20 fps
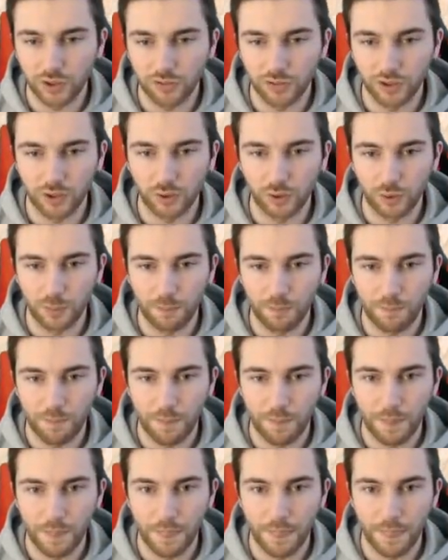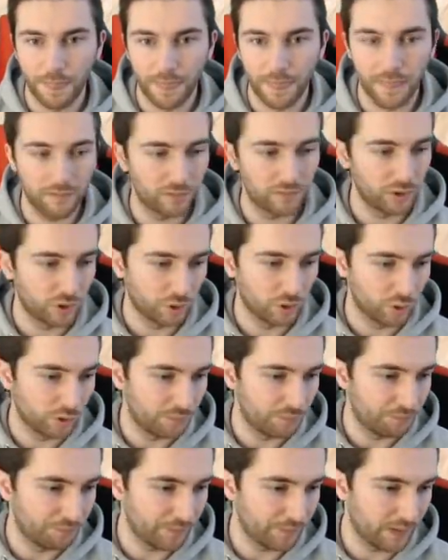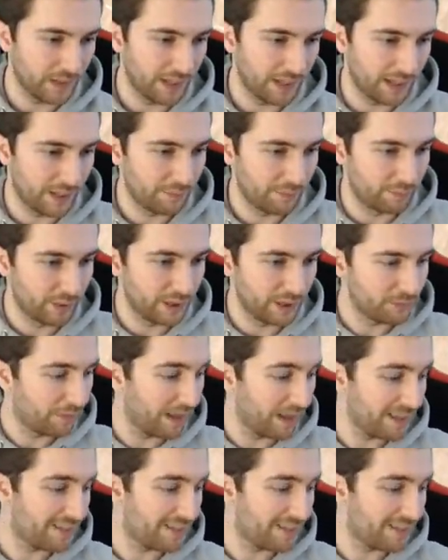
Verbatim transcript: for sure. For sure. Uh, British playing